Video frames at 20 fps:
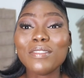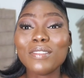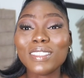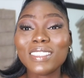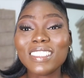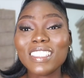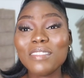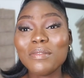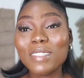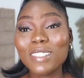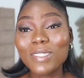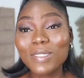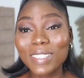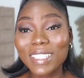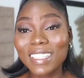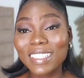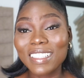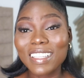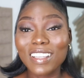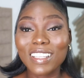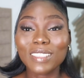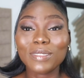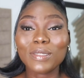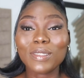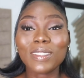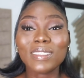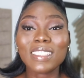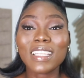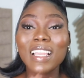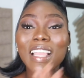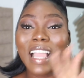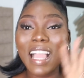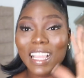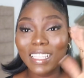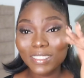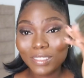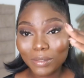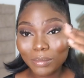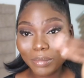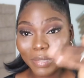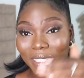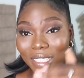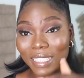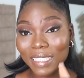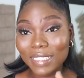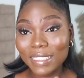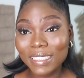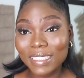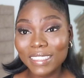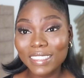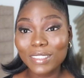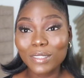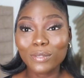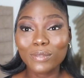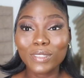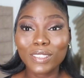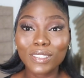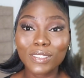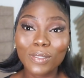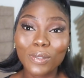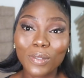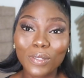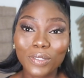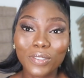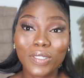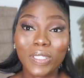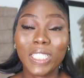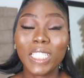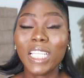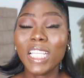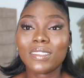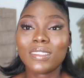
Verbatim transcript: If you see me looking nice because I had to make a list of this country.